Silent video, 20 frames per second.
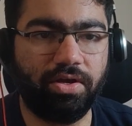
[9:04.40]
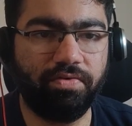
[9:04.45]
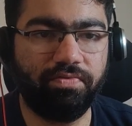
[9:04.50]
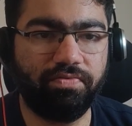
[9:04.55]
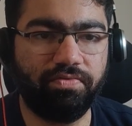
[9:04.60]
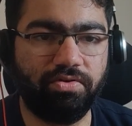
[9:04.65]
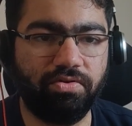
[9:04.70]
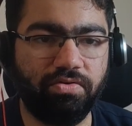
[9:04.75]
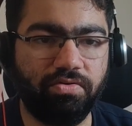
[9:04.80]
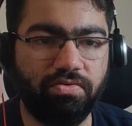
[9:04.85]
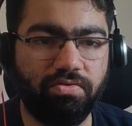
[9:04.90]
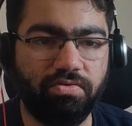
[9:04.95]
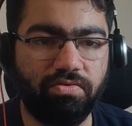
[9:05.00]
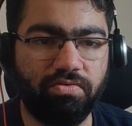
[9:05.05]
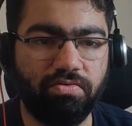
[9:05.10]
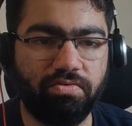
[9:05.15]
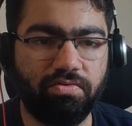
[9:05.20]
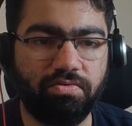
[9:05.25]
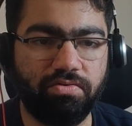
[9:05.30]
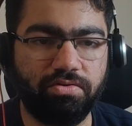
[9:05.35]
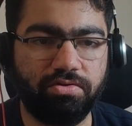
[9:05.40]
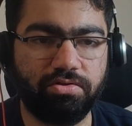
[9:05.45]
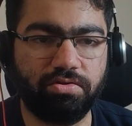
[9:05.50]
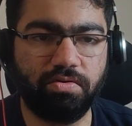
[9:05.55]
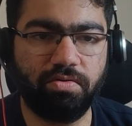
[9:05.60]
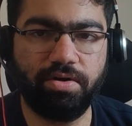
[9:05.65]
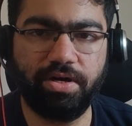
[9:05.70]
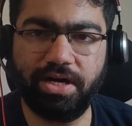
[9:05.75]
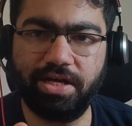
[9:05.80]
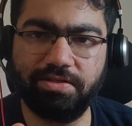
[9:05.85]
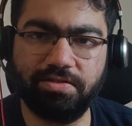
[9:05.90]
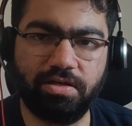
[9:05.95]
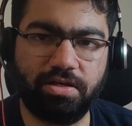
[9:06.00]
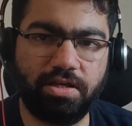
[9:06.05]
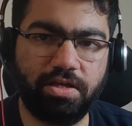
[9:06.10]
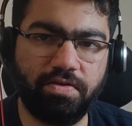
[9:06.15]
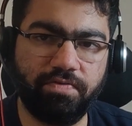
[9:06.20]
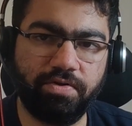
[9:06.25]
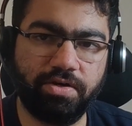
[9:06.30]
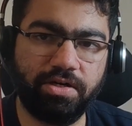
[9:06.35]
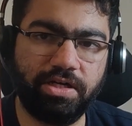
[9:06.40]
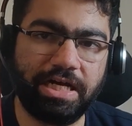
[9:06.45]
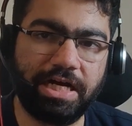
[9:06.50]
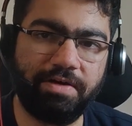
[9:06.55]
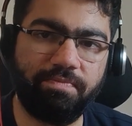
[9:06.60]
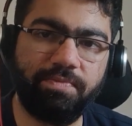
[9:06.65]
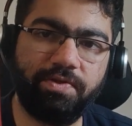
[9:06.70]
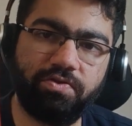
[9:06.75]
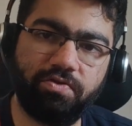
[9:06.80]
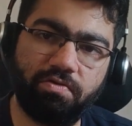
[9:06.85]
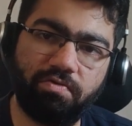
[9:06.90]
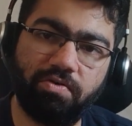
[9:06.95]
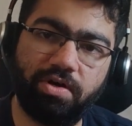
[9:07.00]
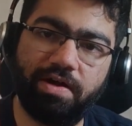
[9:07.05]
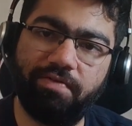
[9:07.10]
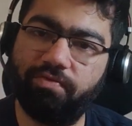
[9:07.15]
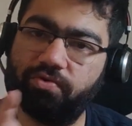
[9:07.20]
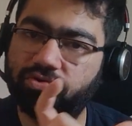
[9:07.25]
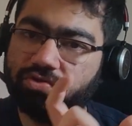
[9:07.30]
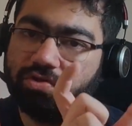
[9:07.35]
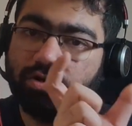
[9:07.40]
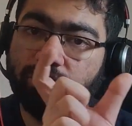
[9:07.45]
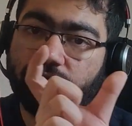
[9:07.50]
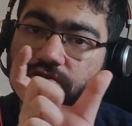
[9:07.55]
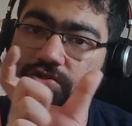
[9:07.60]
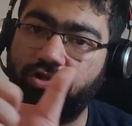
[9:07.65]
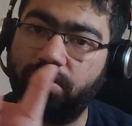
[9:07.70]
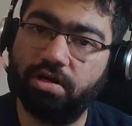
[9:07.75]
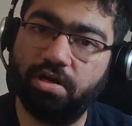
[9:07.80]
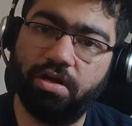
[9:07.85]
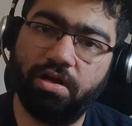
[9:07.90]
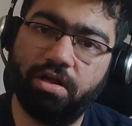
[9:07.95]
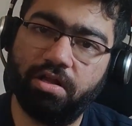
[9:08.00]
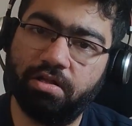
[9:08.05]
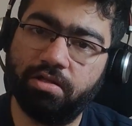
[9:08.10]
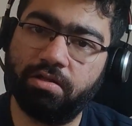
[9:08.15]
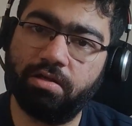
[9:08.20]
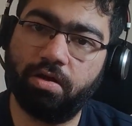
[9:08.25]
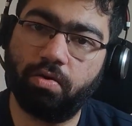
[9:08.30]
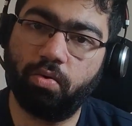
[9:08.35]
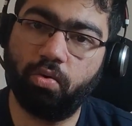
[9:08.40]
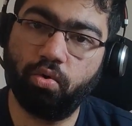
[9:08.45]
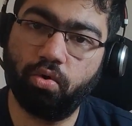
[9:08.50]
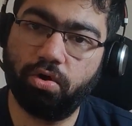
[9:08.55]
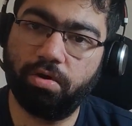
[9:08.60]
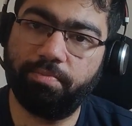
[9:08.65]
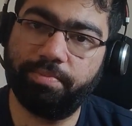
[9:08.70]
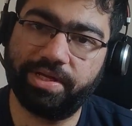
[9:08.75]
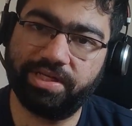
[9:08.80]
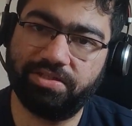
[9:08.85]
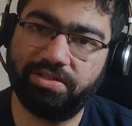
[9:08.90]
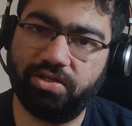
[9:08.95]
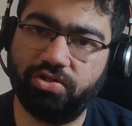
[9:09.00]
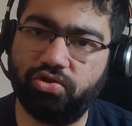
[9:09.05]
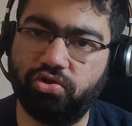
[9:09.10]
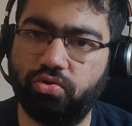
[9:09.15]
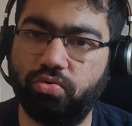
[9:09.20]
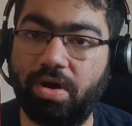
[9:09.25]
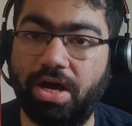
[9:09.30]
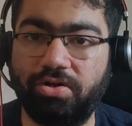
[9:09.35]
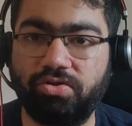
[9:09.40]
if you store it as a keyword, that means you would have to search the whole message to